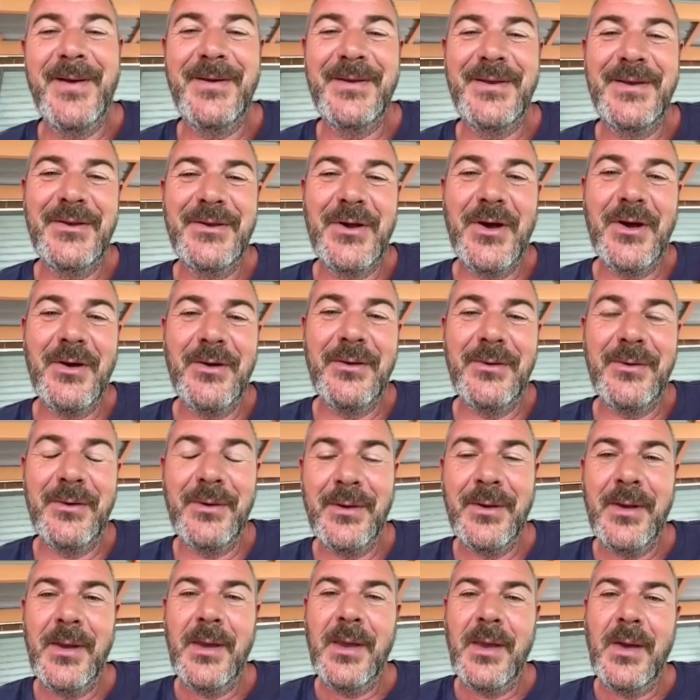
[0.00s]
you know,
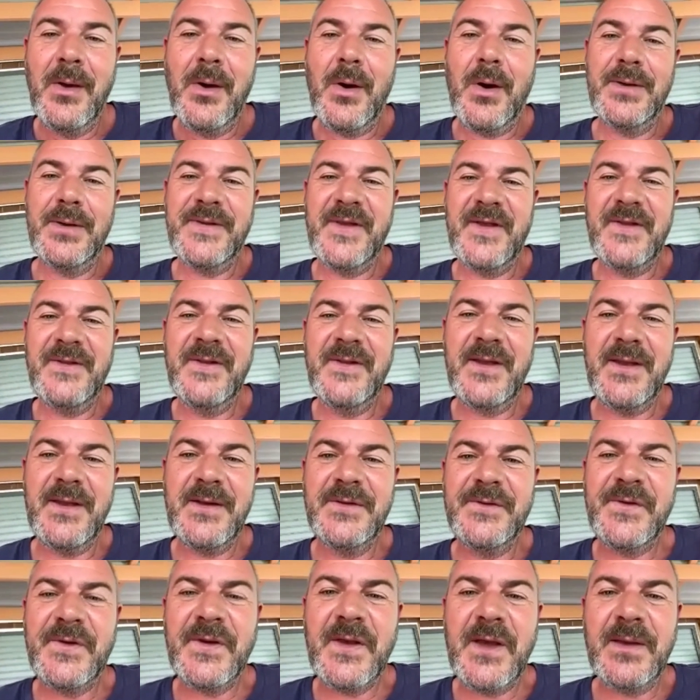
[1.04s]
I tend to
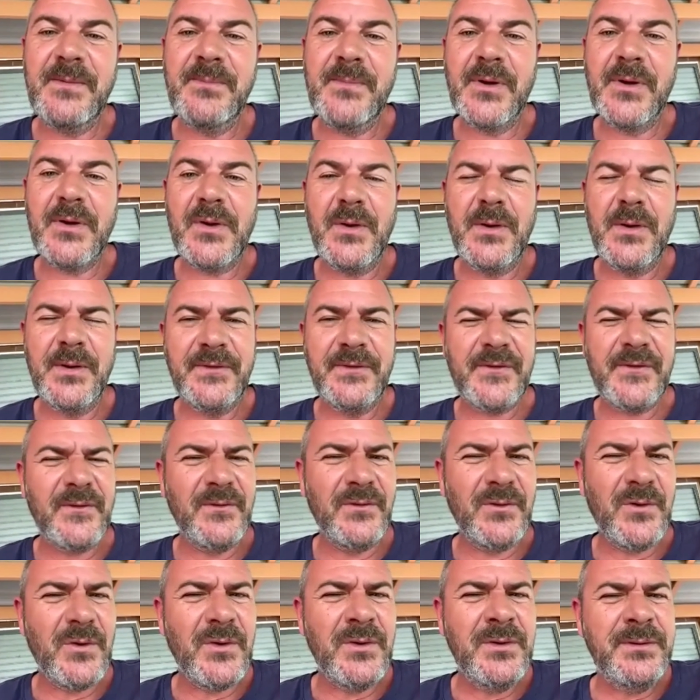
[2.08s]
educate my clients a
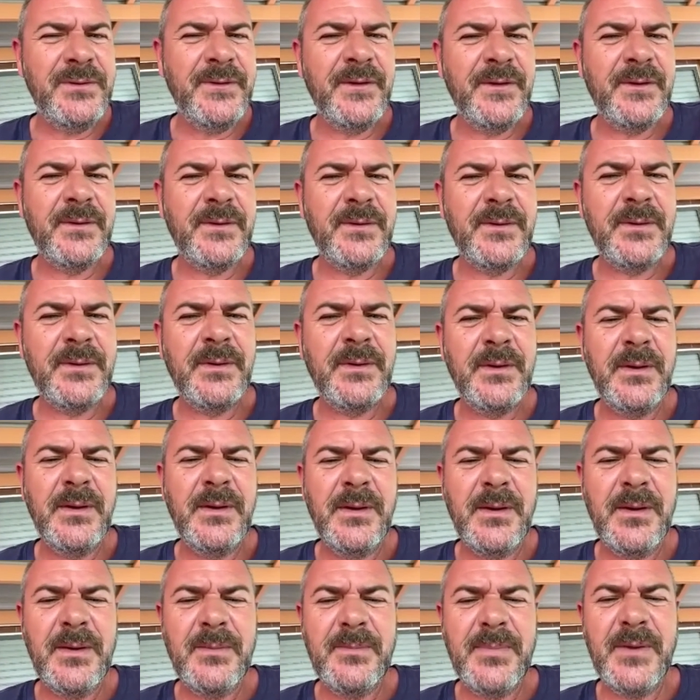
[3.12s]
lot
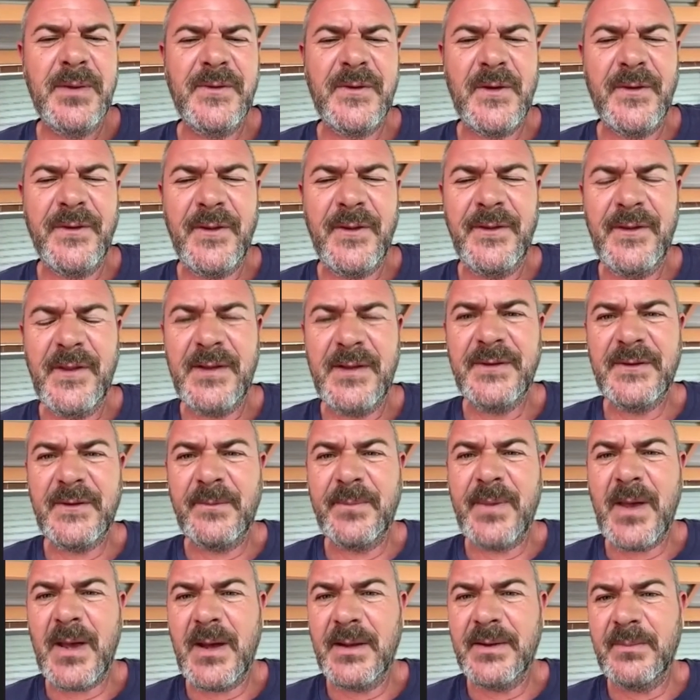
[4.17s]
because I think that's a
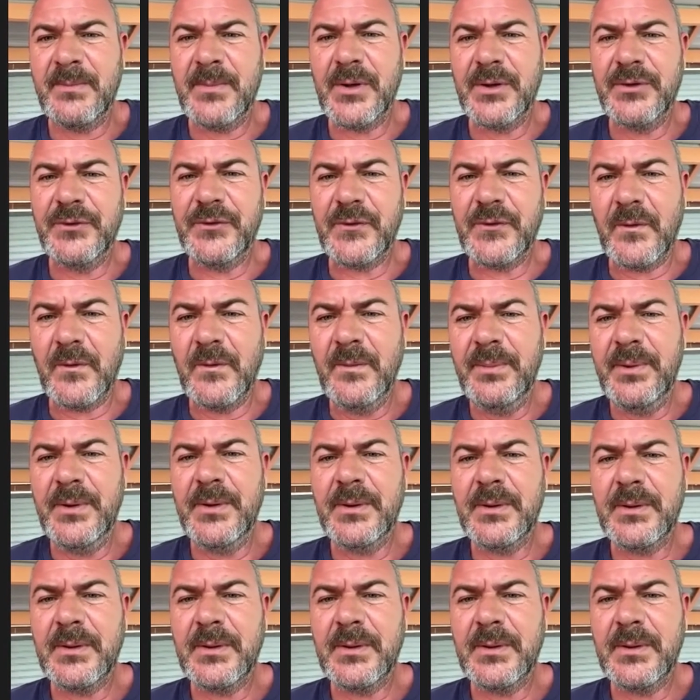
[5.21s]
part of my job.